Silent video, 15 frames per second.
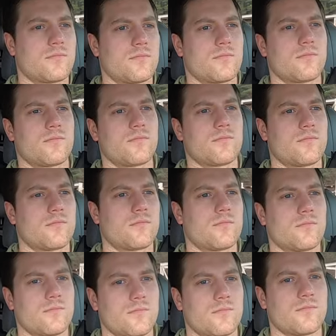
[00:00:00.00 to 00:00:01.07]

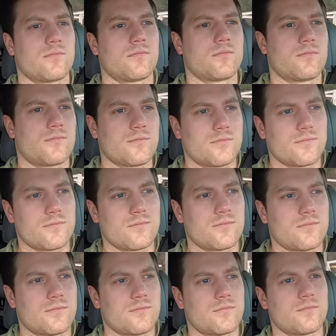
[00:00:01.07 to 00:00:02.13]

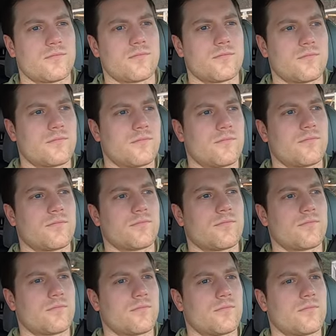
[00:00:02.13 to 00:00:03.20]

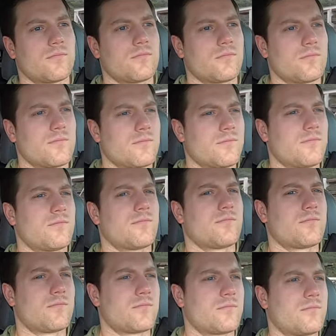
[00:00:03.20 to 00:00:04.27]

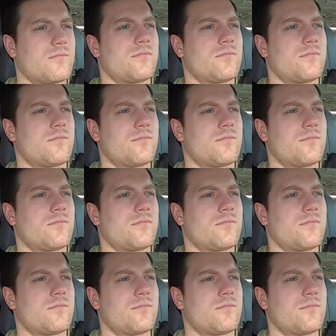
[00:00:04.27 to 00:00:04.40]
[no speech]